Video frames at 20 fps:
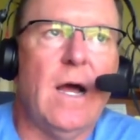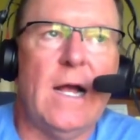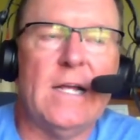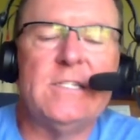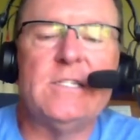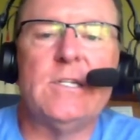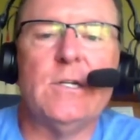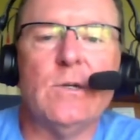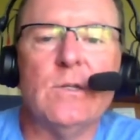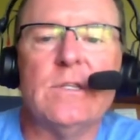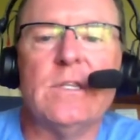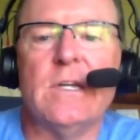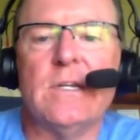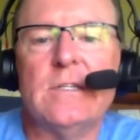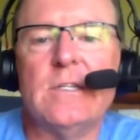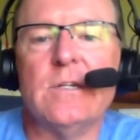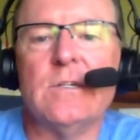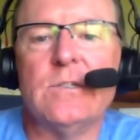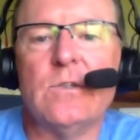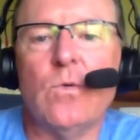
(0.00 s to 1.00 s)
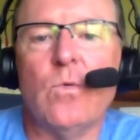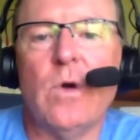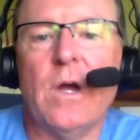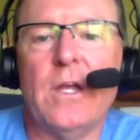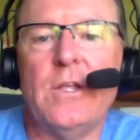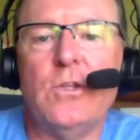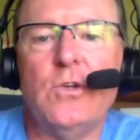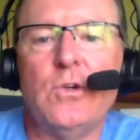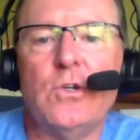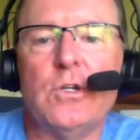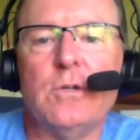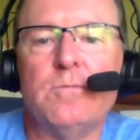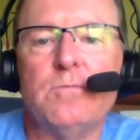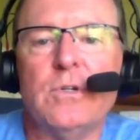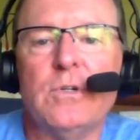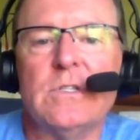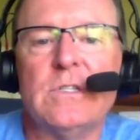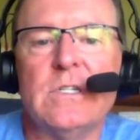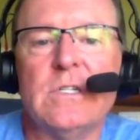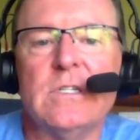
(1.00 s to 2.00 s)
I still think there's a way you can
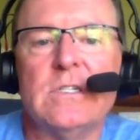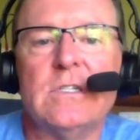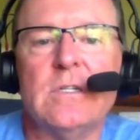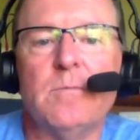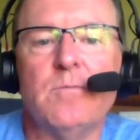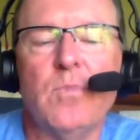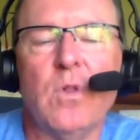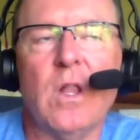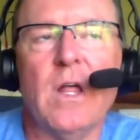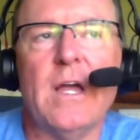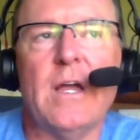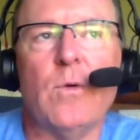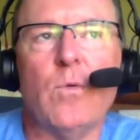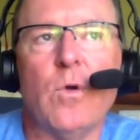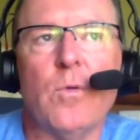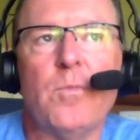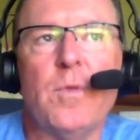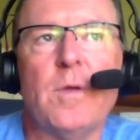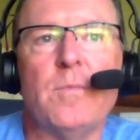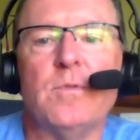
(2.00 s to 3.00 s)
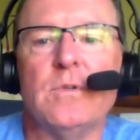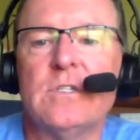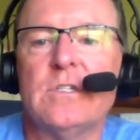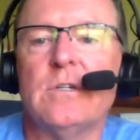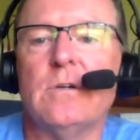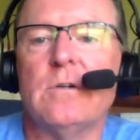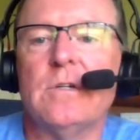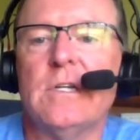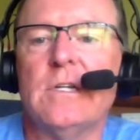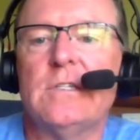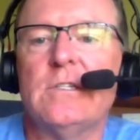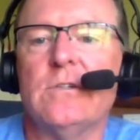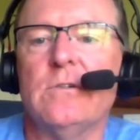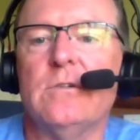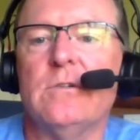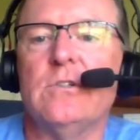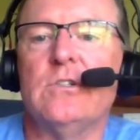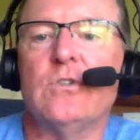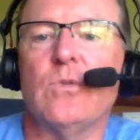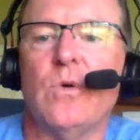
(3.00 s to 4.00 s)
put this in play where people still get
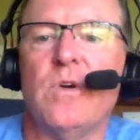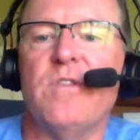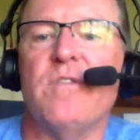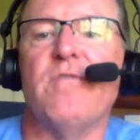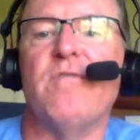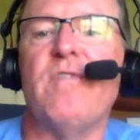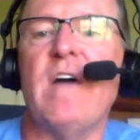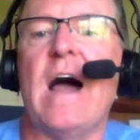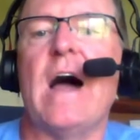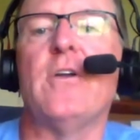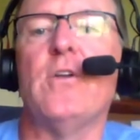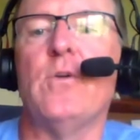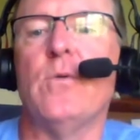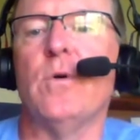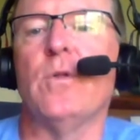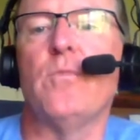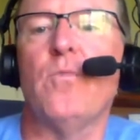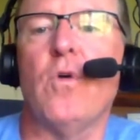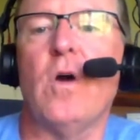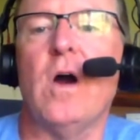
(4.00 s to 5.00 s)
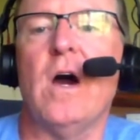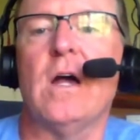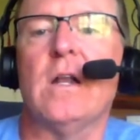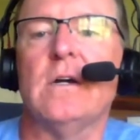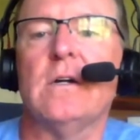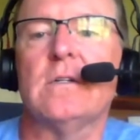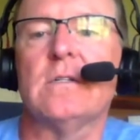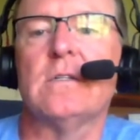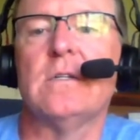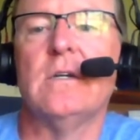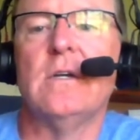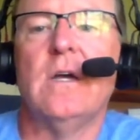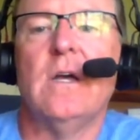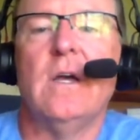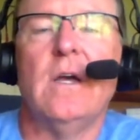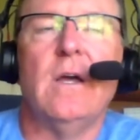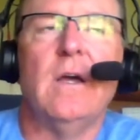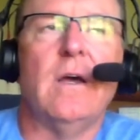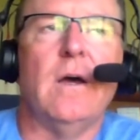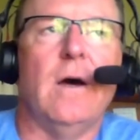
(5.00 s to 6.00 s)
to enjoy the value of the product,
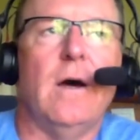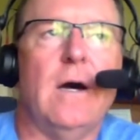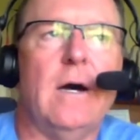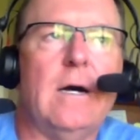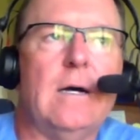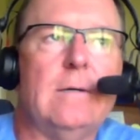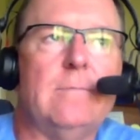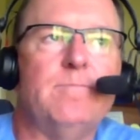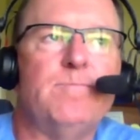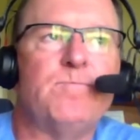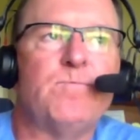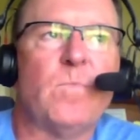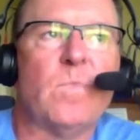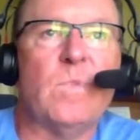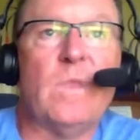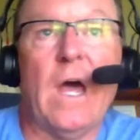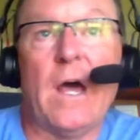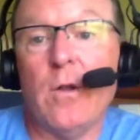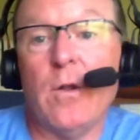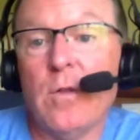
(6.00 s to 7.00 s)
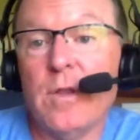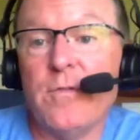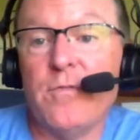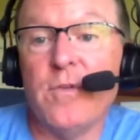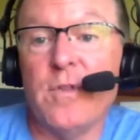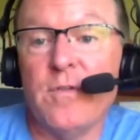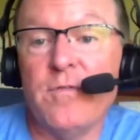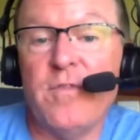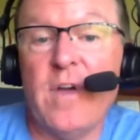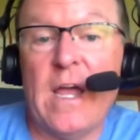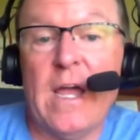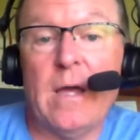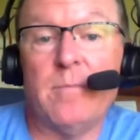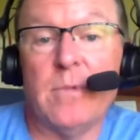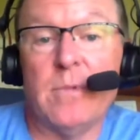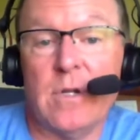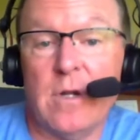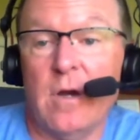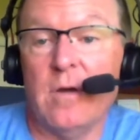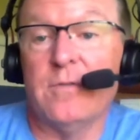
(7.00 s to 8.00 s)
not only for the fan,
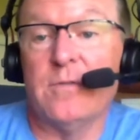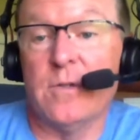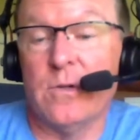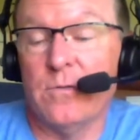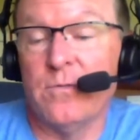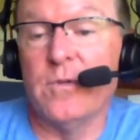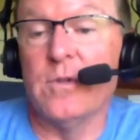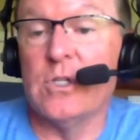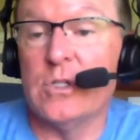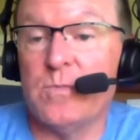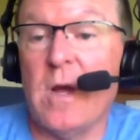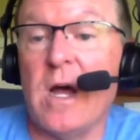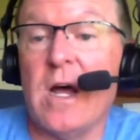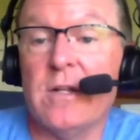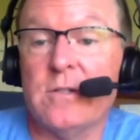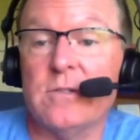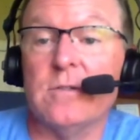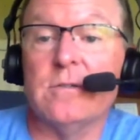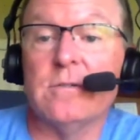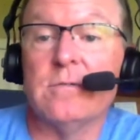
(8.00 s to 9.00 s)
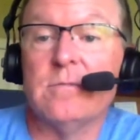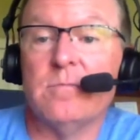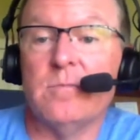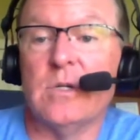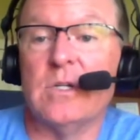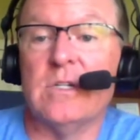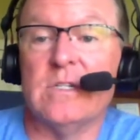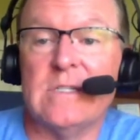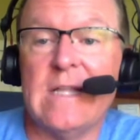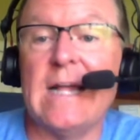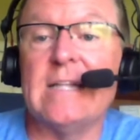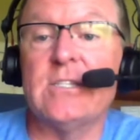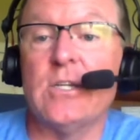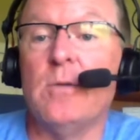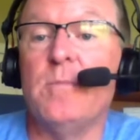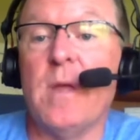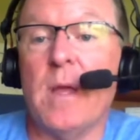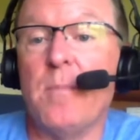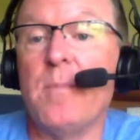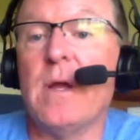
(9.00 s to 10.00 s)
but also for the sponsor, because that's
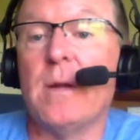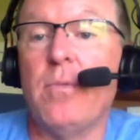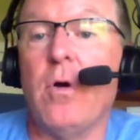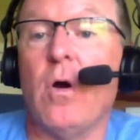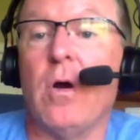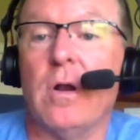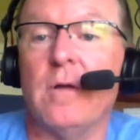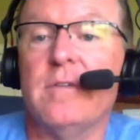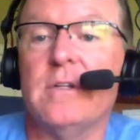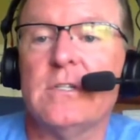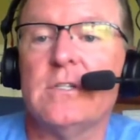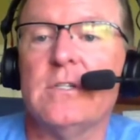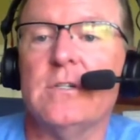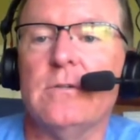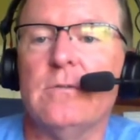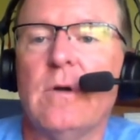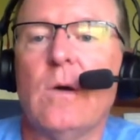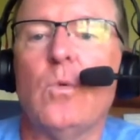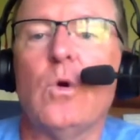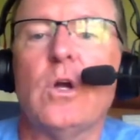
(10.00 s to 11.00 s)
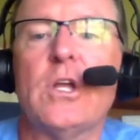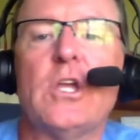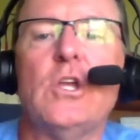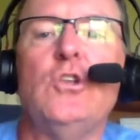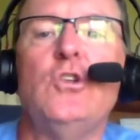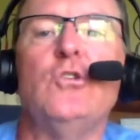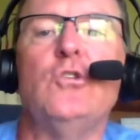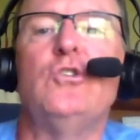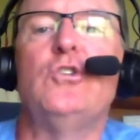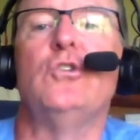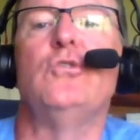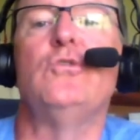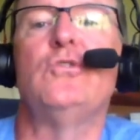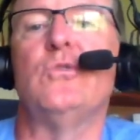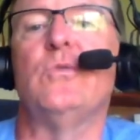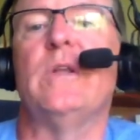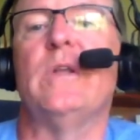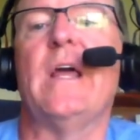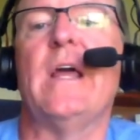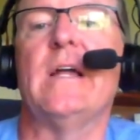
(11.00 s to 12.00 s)
going to be a big part of it too. What can you do
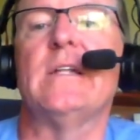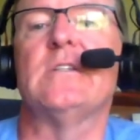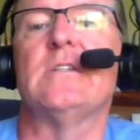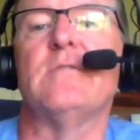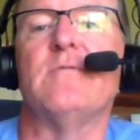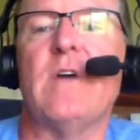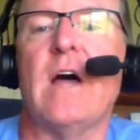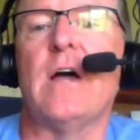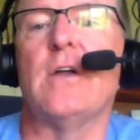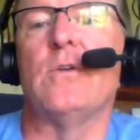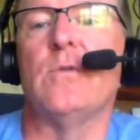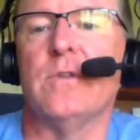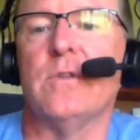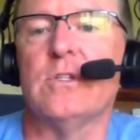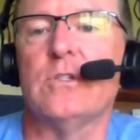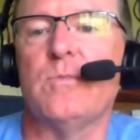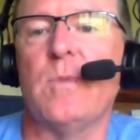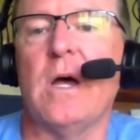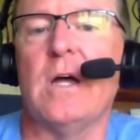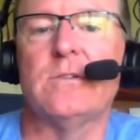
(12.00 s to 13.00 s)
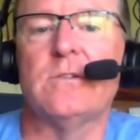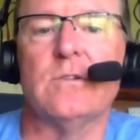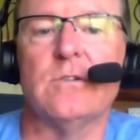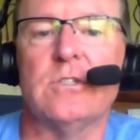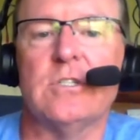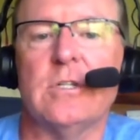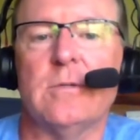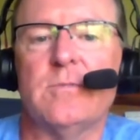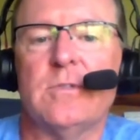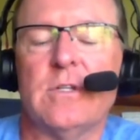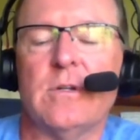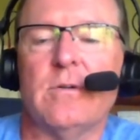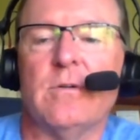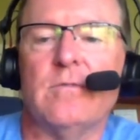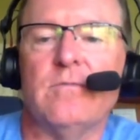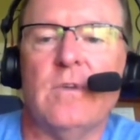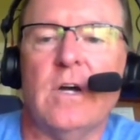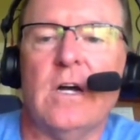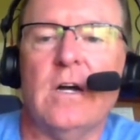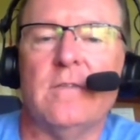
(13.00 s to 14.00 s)
to enhance the value of the sponsorships that are
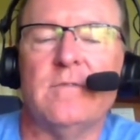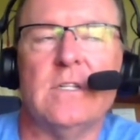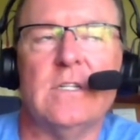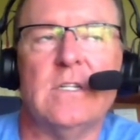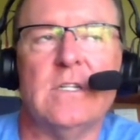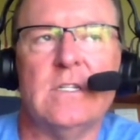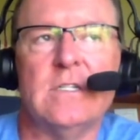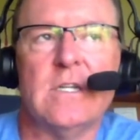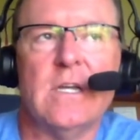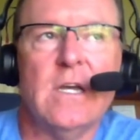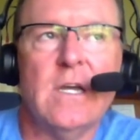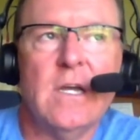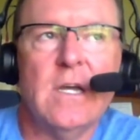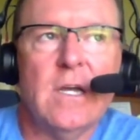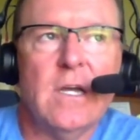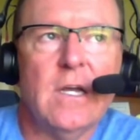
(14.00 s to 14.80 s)
involved in these